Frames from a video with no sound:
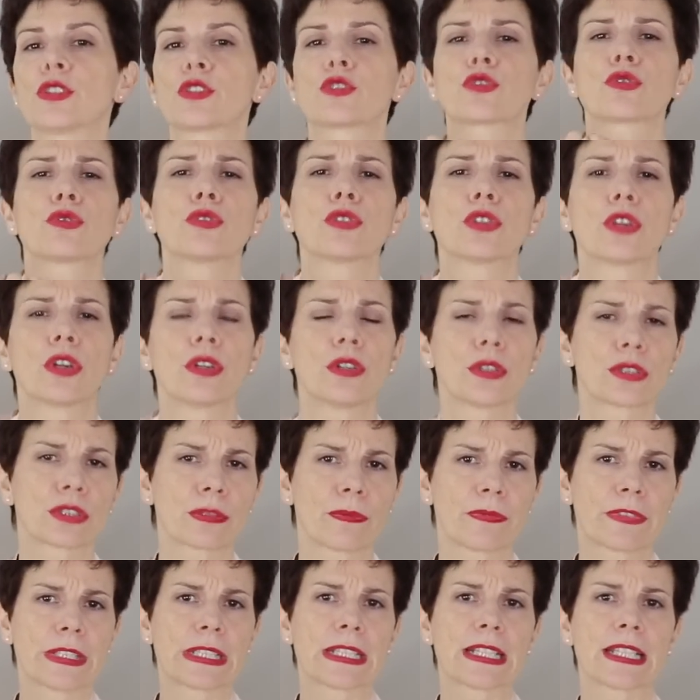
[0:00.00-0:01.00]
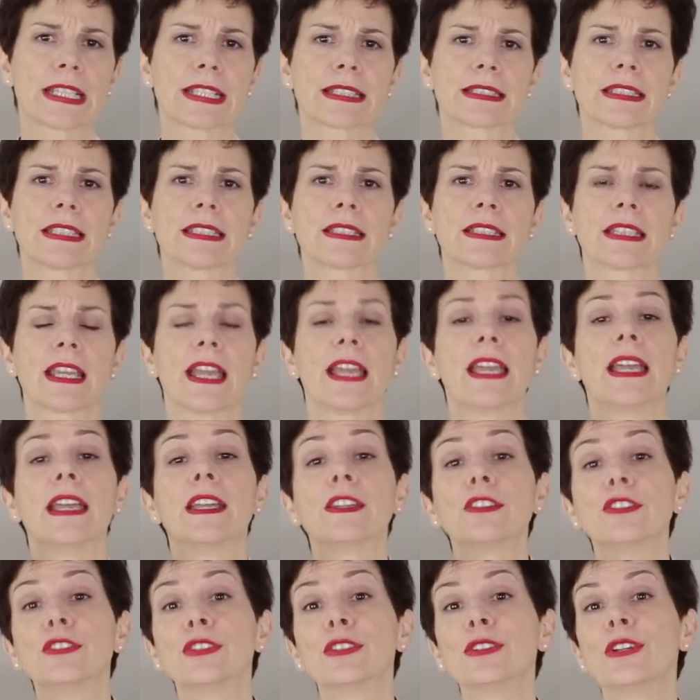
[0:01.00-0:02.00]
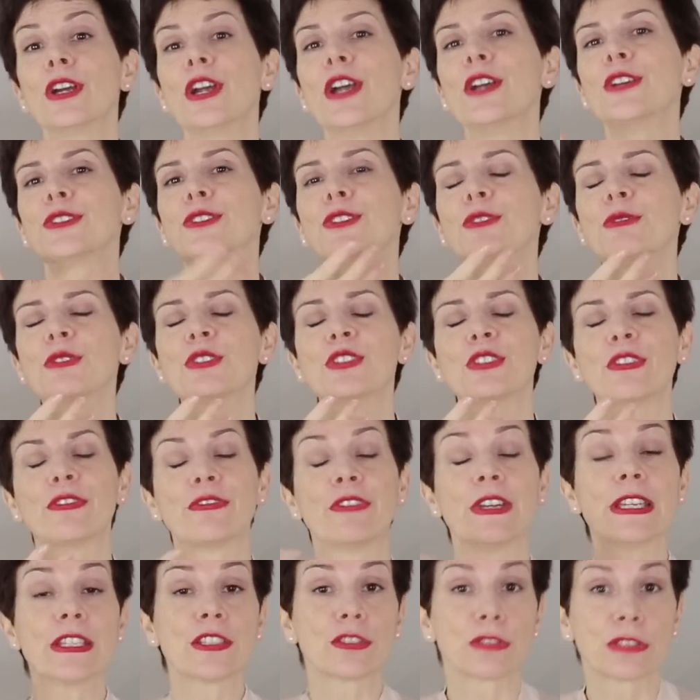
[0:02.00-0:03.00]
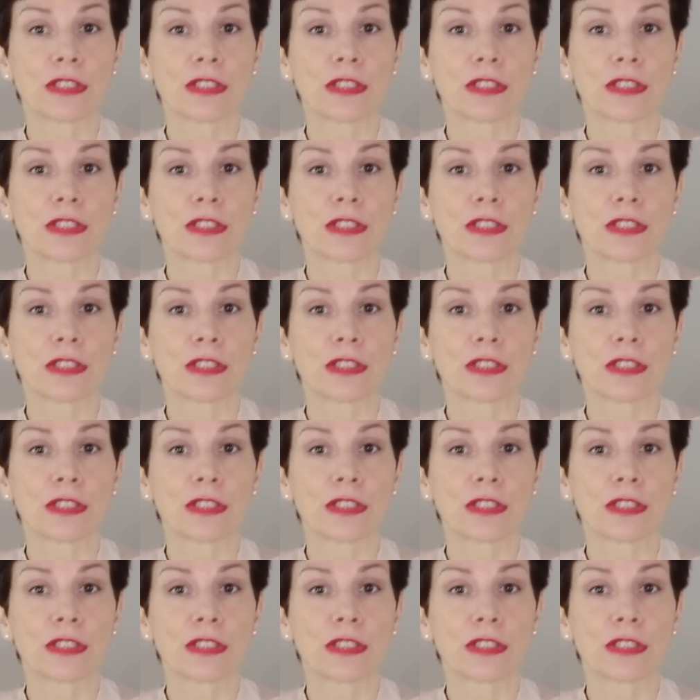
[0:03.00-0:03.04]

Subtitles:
strong color, something like this, you know, towards your face.